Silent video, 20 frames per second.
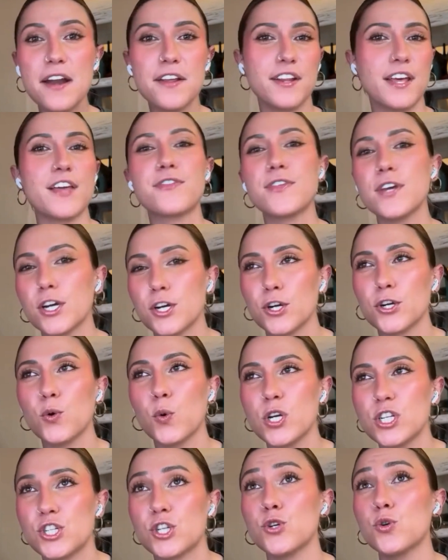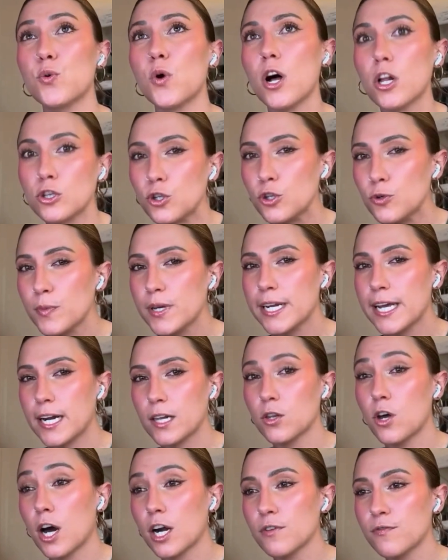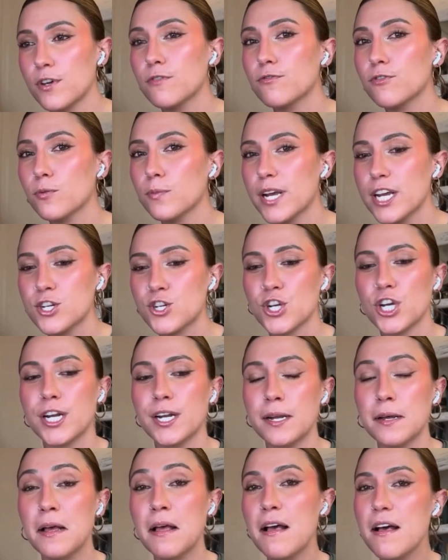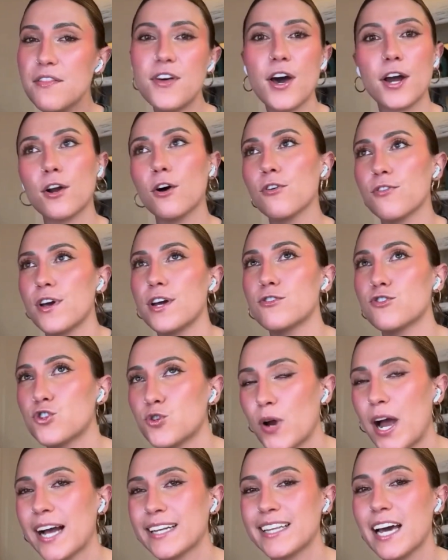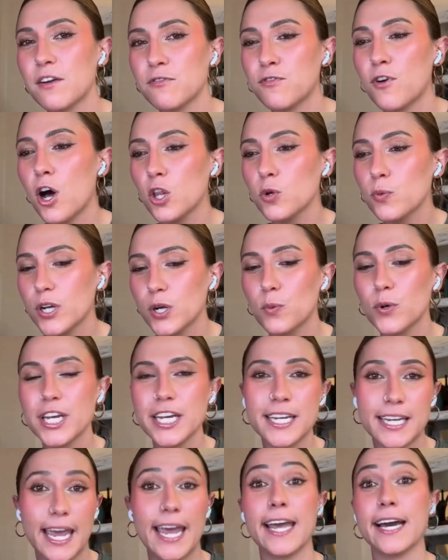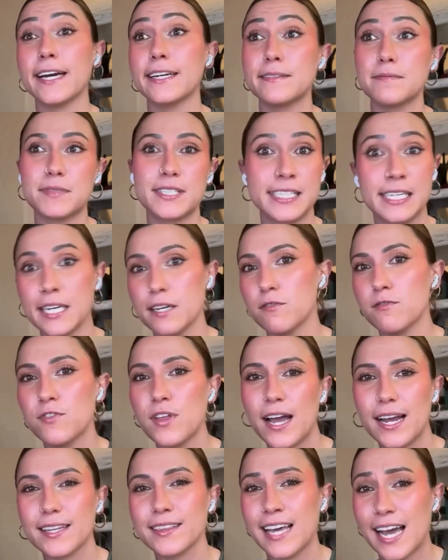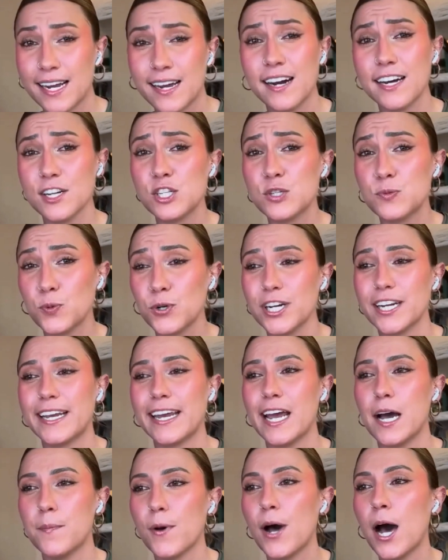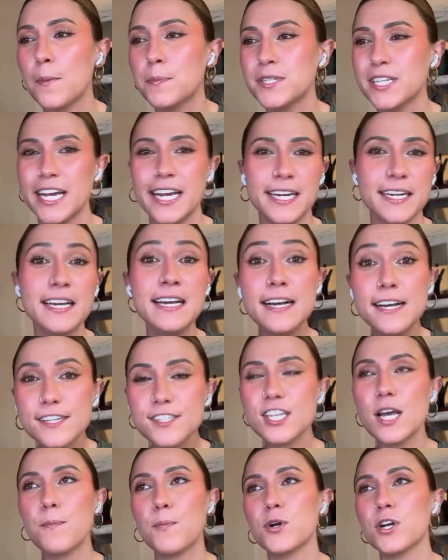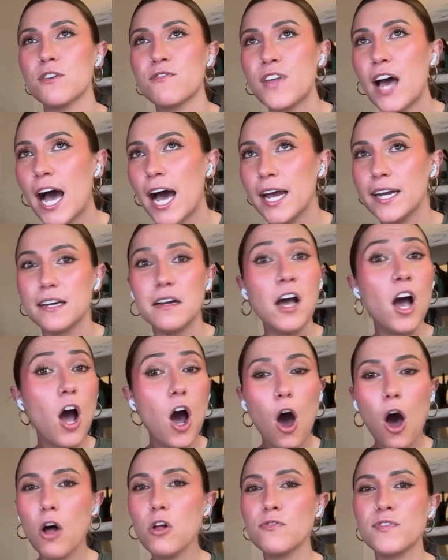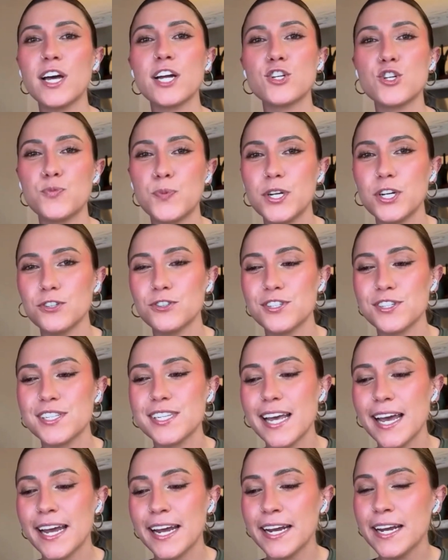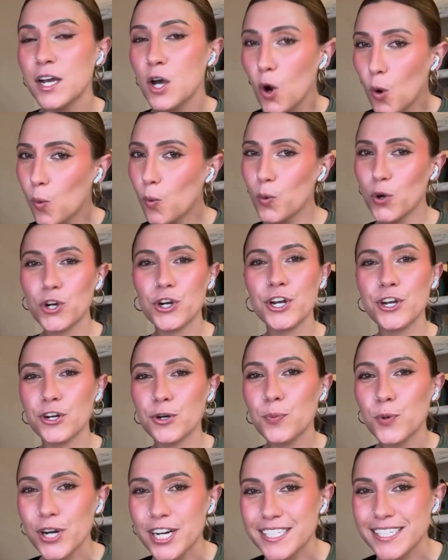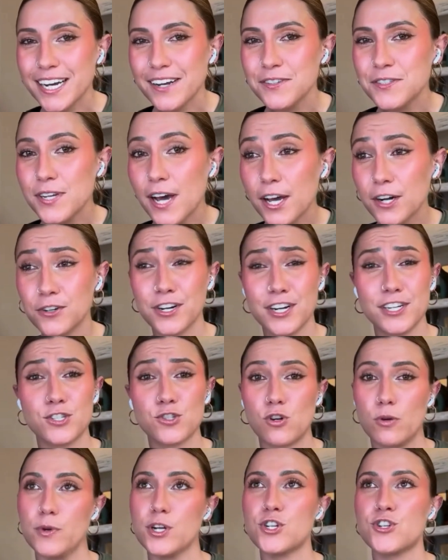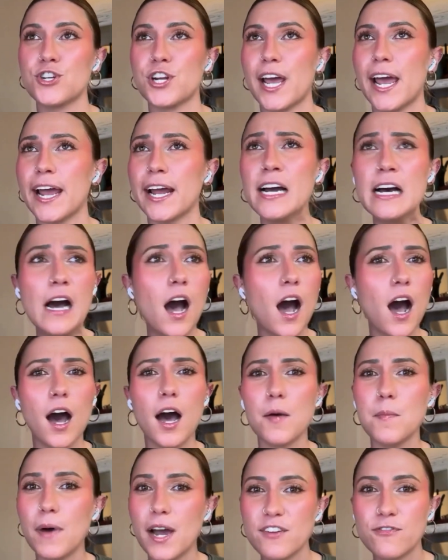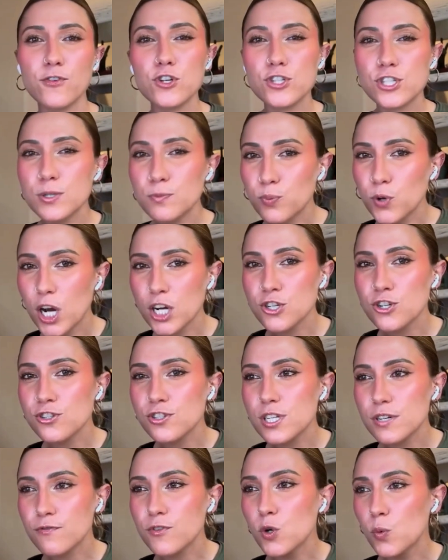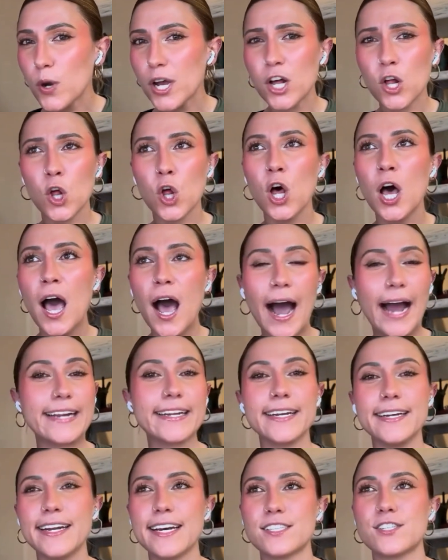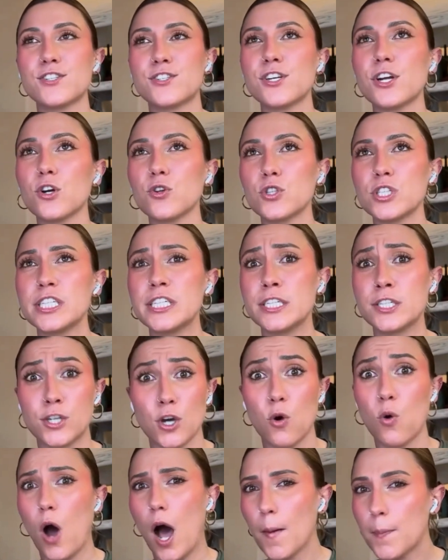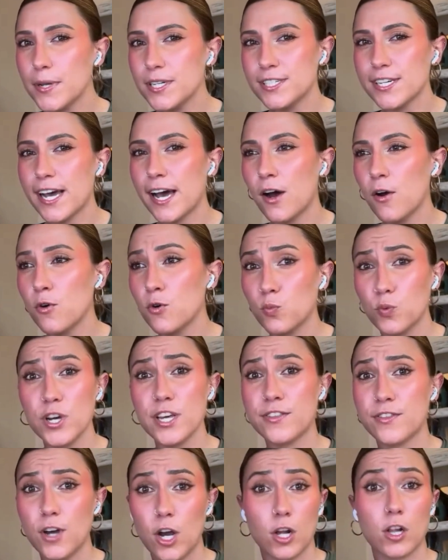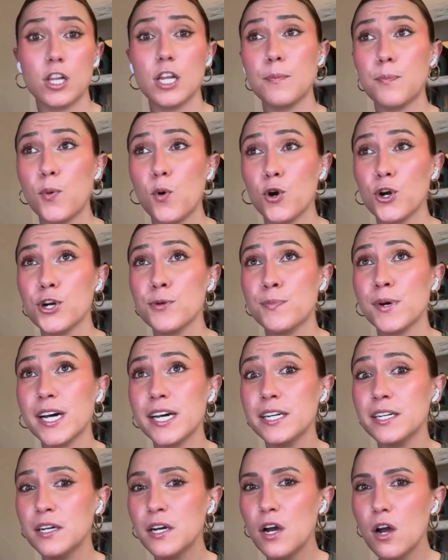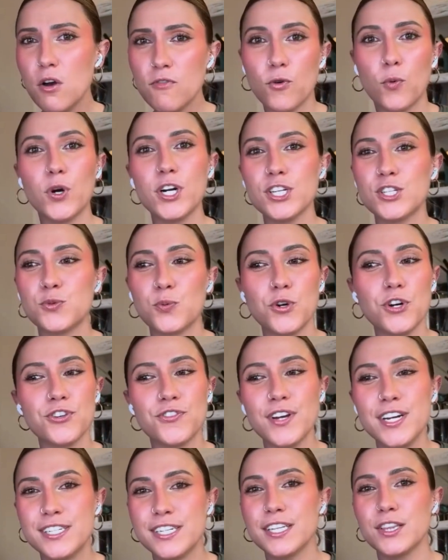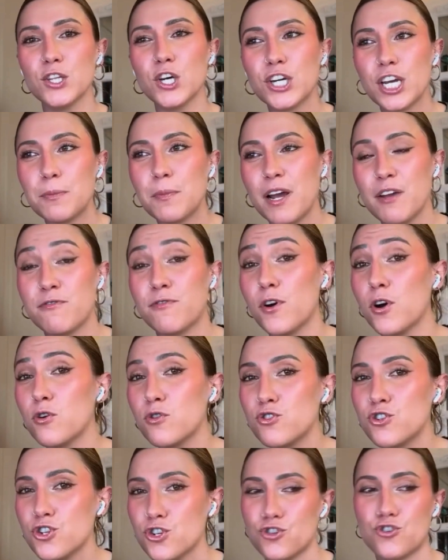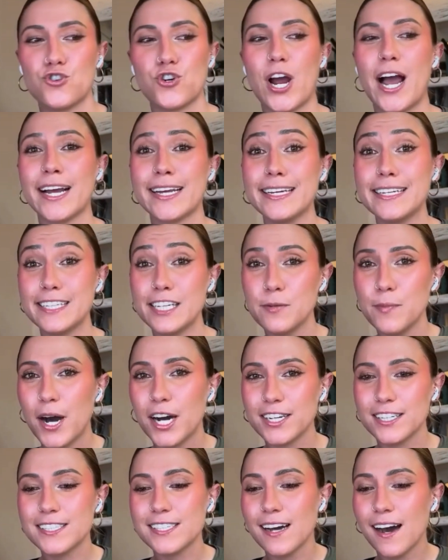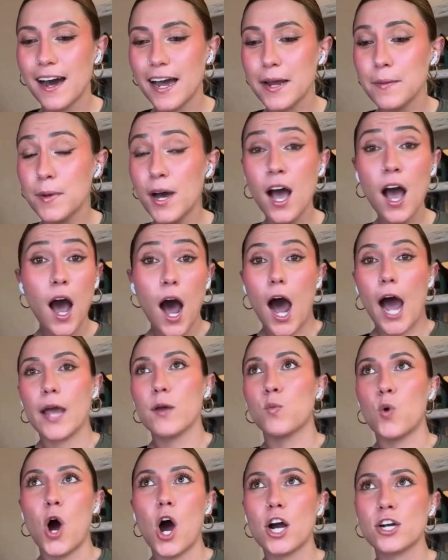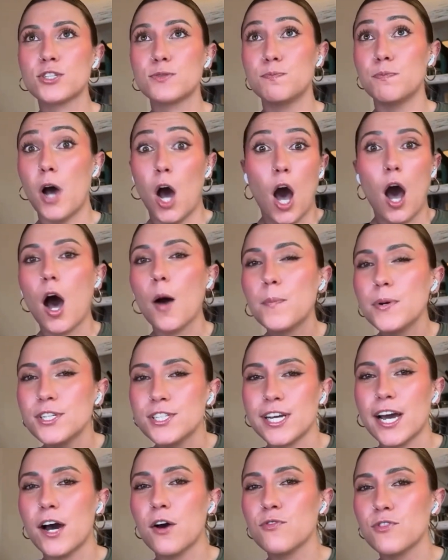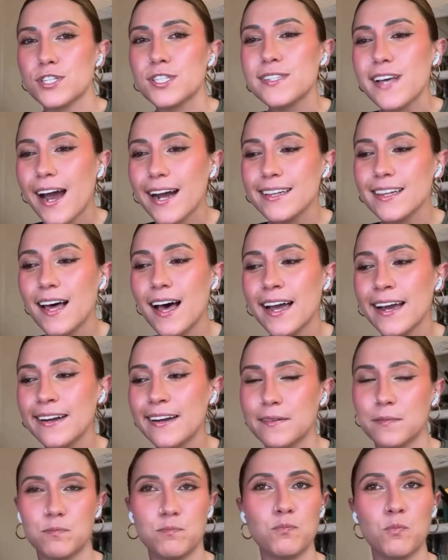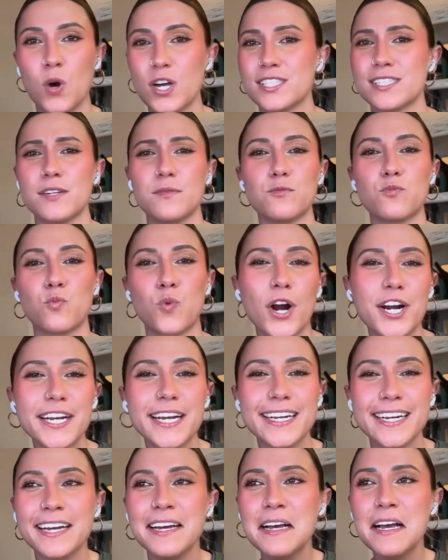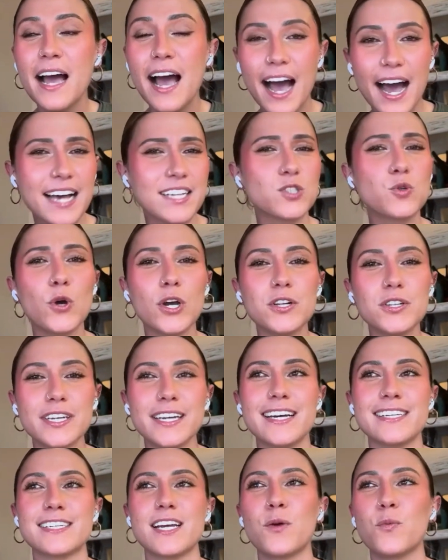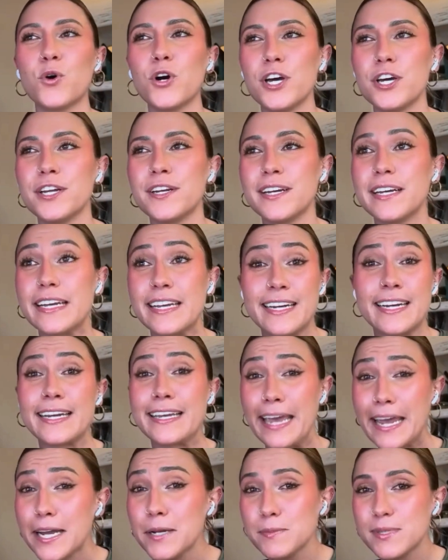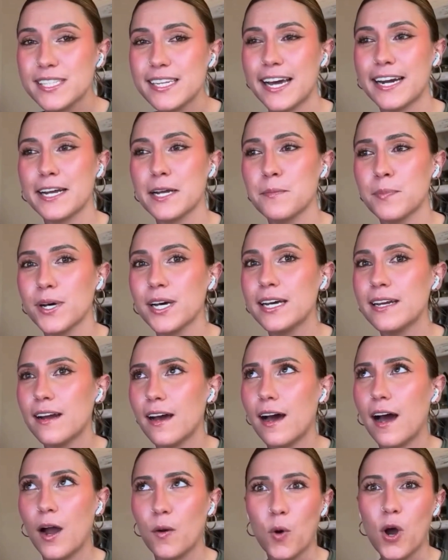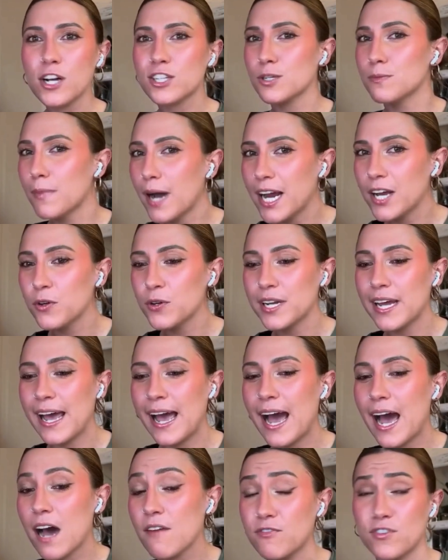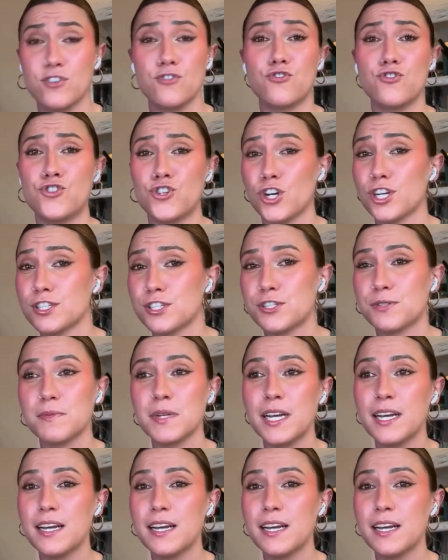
that I think are going to illuminate a lot of information that'll then track that following week and give that, that kind of spring camp update. Separate of that, all of that spiel to say, we're here to break down Saturday scrimmage today. Uh, my first impressions, if you will, I didn't necessarily go up and down with a clipboard, but for what it's worth, I did look at my phone, just tracking the amount of time I walked up and down the sideline and wasn't running as quickly as I would in a game setting, but I walked a mile and a half in just